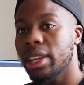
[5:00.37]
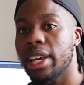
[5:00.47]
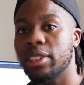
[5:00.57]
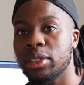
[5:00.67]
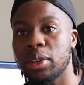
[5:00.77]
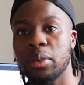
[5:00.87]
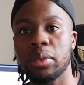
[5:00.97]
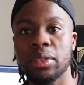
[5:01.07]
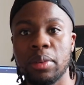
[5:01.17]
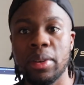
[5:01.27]
insole,
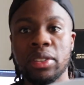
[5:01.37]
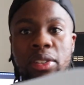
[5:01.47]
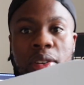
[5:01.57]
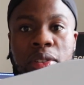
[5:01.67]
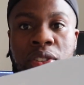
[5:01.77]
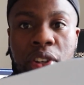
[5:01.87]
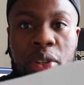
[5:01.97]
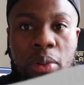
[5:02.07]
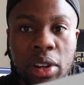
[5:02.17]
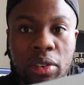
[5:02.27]
as I mentioned, I'll show
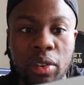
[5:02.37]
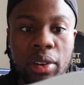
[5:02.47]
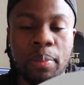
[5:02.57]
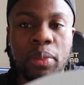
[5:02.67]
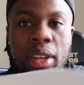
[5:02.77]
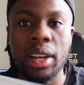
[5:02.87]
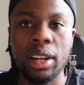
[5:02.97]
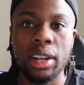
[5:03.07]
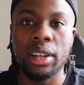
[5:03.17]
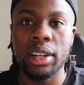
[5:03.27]
you earlier on.
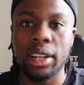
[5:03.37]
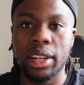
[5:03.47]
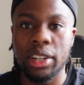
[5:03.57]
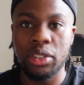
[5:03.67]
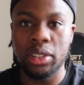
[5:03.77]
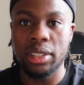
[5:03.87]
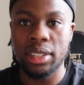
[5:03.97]
As you can